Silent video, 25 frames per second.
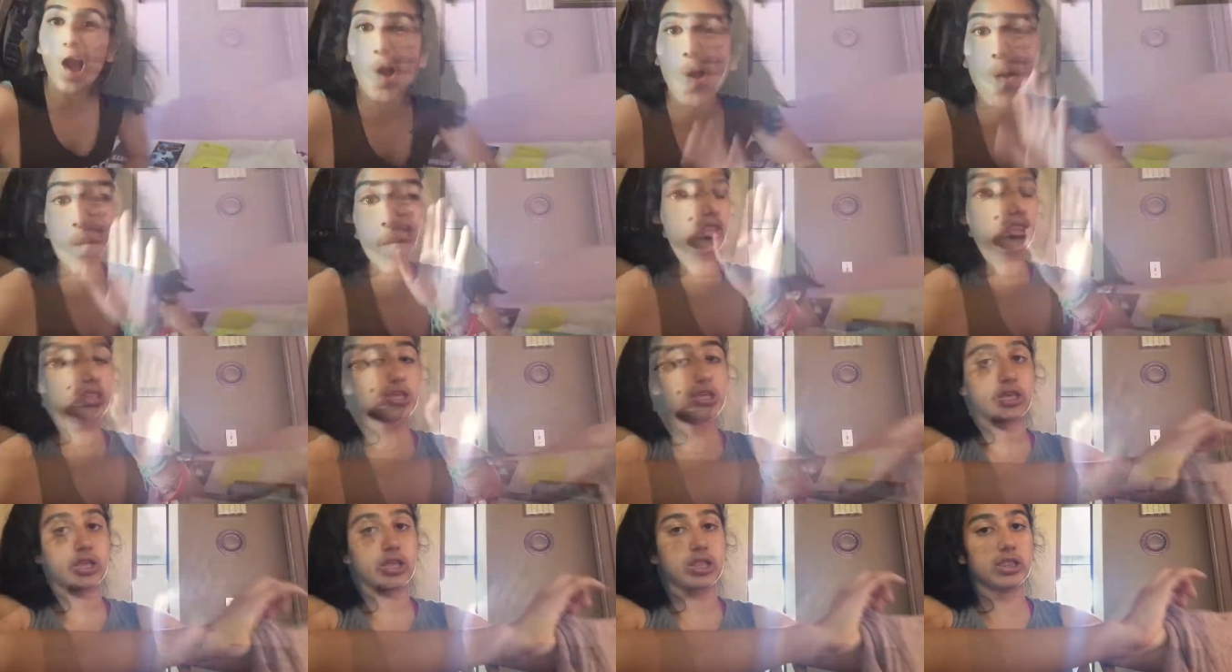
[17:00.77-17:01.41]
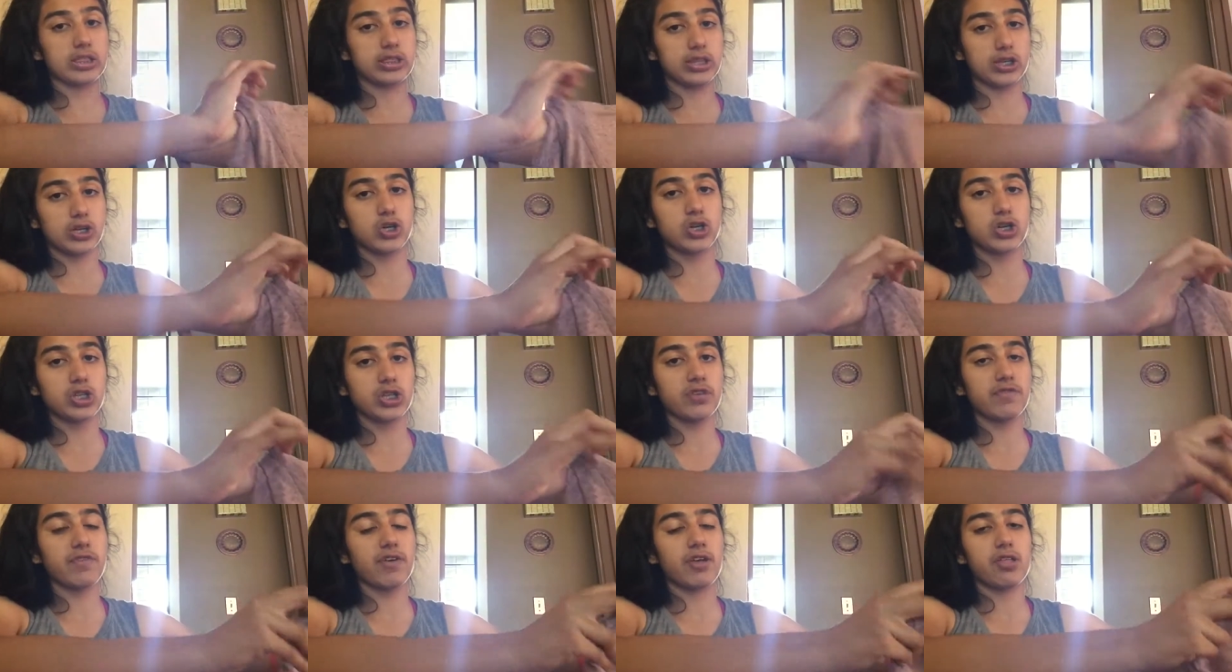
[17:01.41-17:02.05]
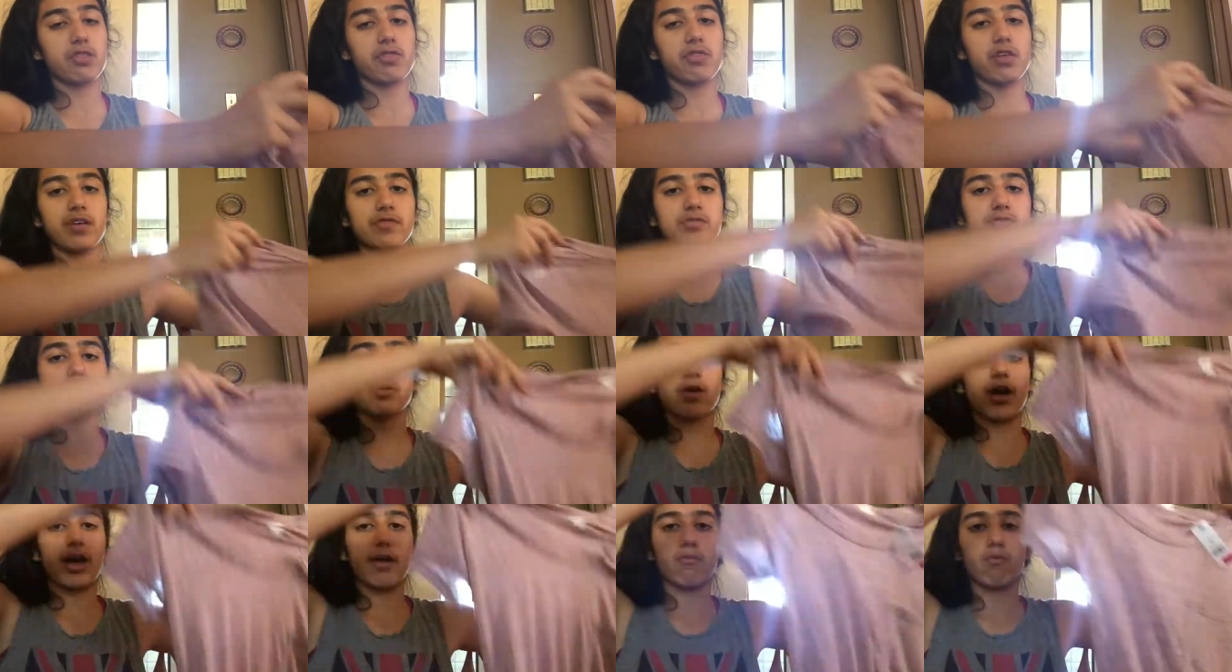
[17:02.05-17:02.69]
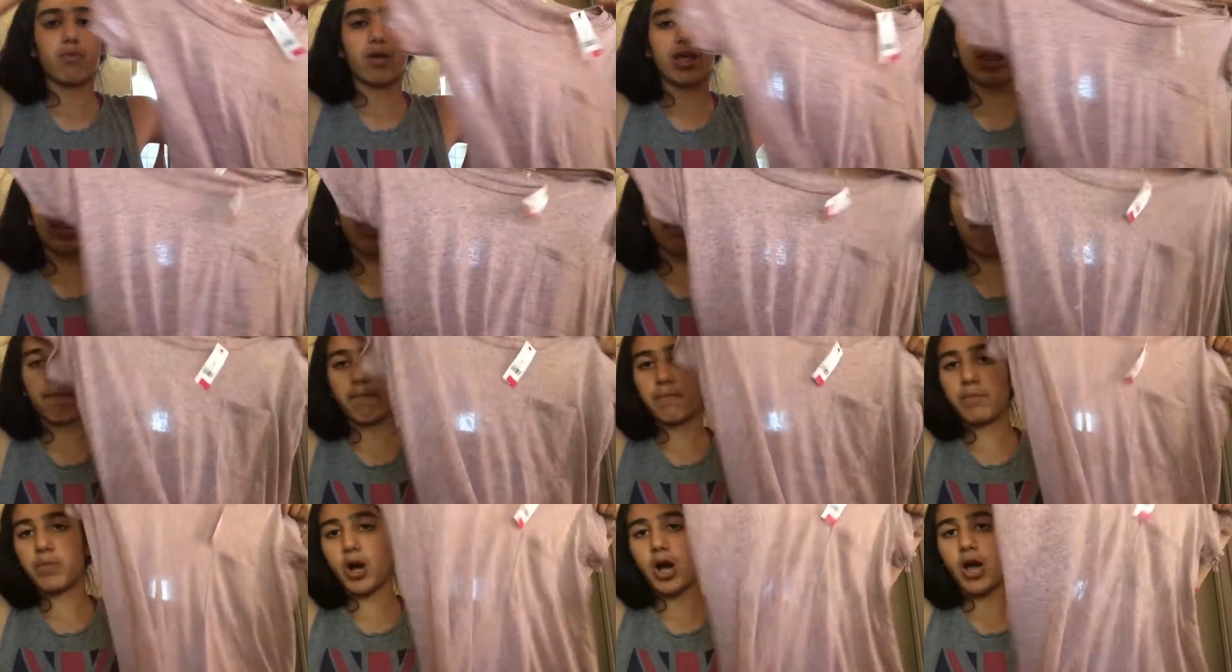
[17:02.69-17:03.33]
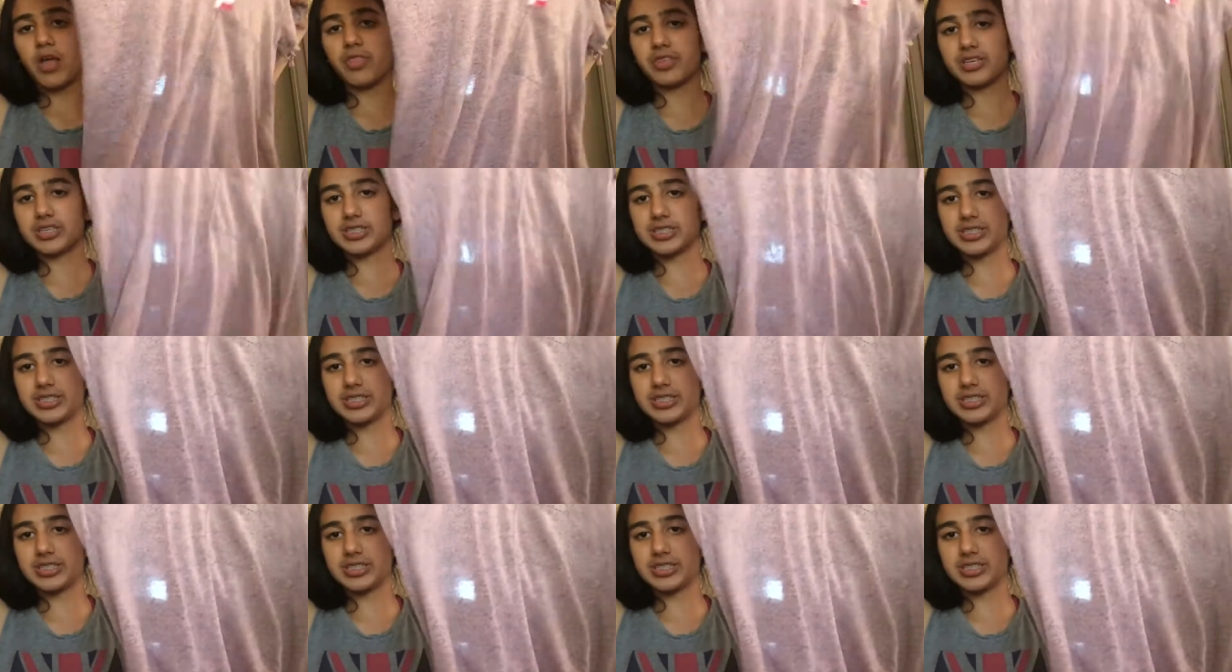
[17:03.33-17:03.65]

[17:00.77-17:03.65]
and I like literally fell in love so I went and bought the